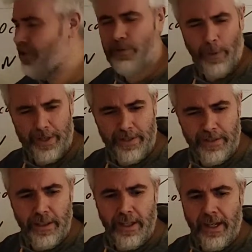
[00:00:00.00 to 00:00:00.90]
is
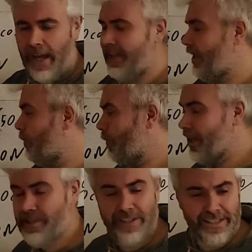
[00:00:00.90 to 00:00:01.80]
20 and the
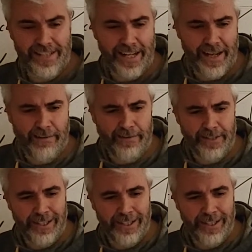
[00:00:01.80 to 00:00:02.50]
direction is left,